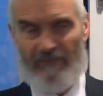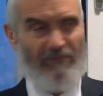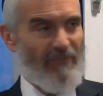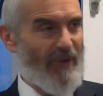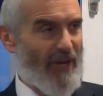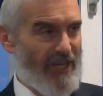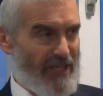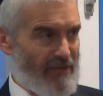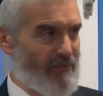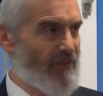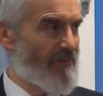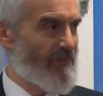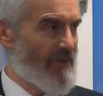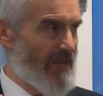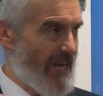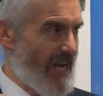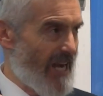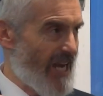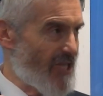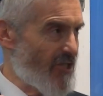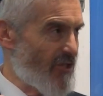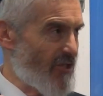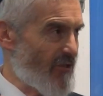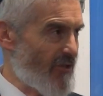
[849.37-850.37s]
body will be
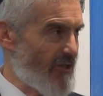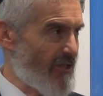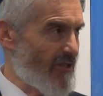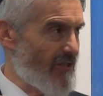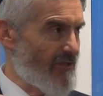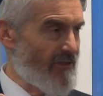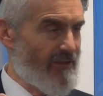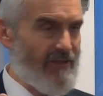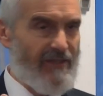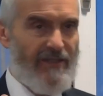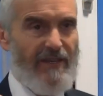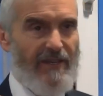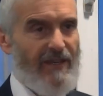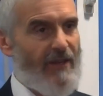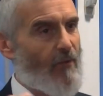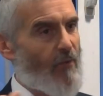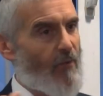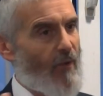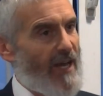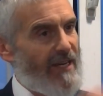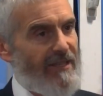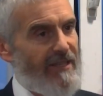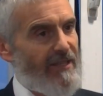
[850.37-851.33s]
lashed or killed, why